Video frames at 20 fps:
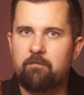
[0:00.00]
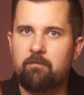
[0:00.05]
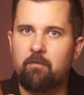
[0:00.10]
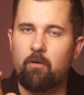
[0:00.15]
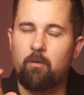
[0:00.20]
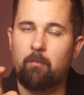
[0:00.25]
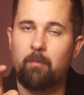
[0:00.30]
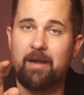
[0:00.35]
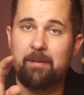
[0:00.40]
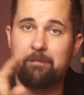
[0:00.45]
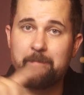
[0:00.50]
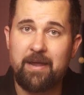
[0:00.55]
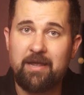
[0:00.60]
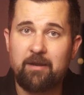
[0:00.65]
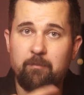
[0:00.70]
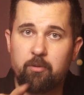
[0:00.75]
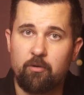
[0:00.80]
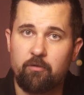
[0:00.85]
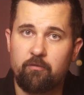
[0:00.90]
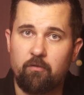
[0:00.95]
for my
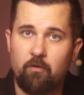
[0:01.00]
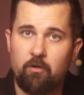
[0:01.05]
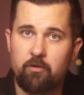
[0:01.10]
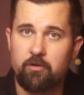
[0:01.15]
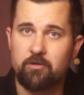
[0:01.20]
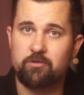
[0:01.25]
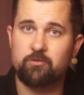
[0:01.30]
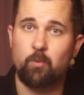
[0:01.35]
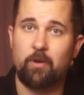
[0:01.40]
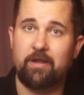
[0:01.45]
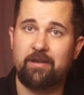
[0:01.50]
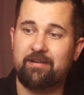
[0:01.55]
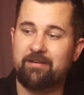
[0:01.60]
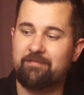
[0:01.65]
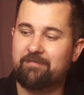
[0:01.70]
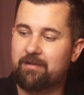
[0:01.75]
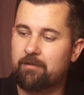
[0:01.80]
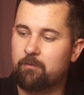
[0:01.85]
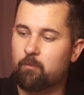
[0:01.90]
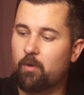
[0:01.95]
main portfolios
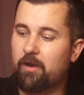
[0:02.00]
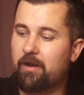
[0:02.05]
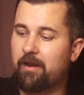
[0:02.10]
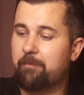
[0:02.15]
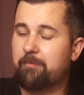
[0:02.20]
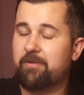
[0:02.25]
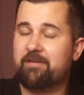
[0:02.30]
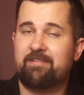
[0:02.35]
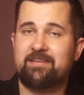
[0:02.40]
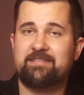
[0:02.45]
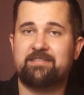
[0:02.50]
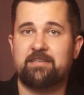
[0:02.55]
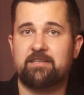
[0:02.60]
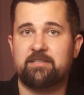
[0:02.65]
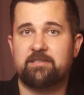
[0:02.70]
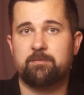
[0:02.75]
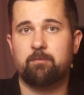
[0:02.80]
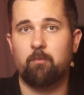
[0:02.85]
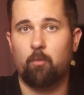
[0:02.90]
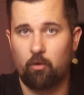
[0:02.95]
when I'm investing
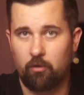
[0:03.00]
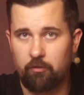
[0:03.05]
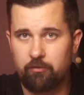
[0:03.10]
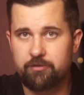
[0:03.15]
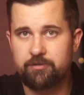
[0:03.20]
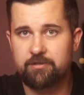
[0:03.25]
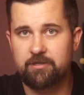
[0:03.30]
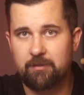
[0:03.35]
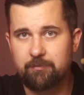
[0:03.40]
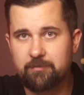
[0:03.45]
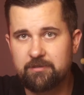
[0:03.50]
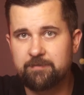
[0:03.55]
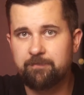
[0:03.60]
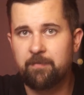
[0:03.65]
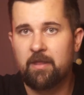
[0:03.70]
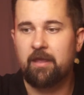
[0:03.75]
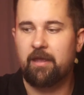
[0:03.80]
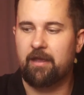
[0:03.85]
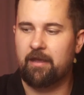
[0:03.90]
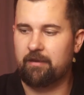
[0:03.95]
smaller sums
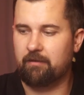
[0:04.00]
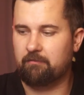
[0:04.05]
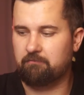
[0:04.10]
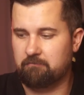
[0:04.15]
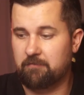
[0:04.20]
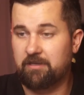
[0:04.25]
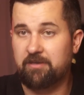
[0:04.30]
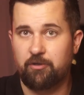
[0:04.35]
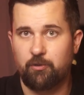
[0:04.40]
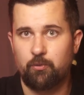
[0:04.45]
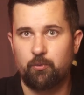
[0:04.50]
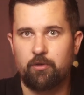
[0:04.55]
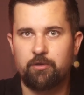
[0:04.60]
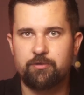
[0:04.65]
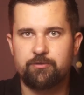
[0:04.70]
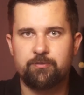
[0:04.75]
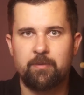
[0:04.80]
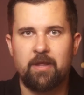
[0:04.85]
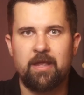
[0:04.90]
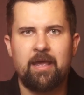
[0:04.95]
and in
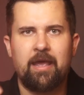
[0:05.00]
euros,